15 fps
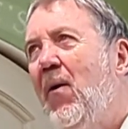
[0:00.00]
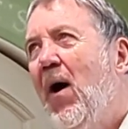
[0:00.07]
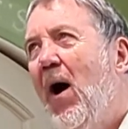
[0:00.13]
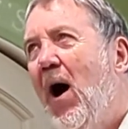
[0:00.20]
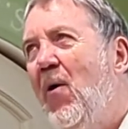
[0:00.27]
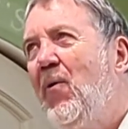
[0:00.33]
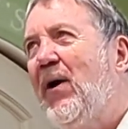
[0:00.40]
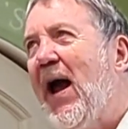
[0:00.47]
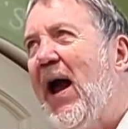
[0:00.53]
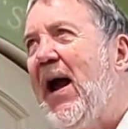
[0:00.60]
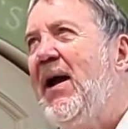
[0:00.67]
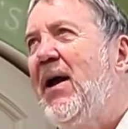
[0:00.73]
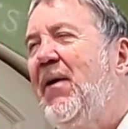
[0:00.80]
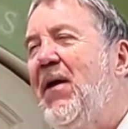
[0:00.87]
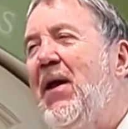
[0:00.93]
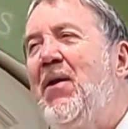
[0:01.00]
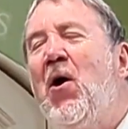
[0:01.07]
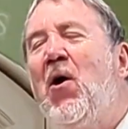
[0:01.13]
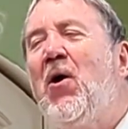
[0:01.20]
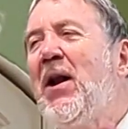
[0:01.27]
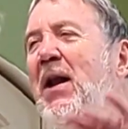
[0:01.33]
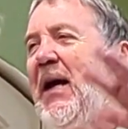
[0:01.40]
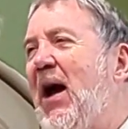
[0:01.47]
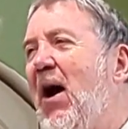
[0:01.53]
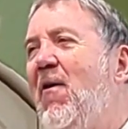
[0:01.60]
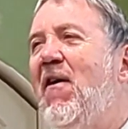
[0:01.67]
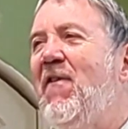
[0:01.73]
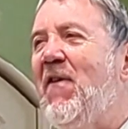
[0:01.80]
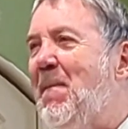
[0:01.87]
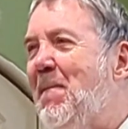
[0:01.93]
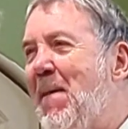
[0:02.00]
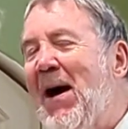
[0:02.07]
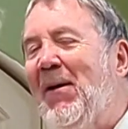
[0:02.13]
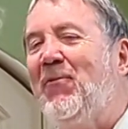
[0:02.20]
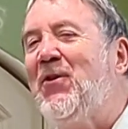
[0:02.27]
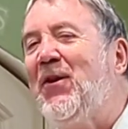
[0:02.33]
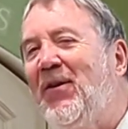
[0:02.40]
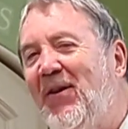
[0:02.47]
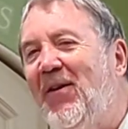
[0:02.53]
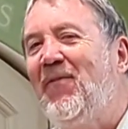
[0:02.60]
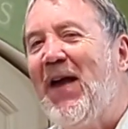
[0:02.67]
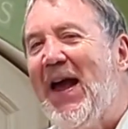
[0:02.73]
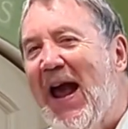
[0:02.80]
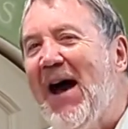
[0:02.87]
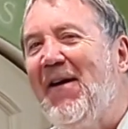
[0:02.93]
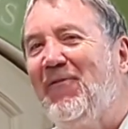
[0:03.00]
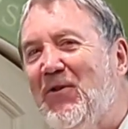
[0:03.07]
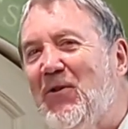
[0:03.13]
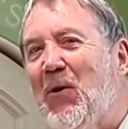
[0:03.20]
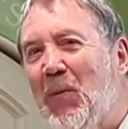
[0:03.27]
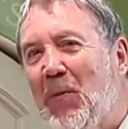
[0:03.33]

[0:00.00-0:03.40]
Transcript: okay, they're not going to go over mountains if they have to.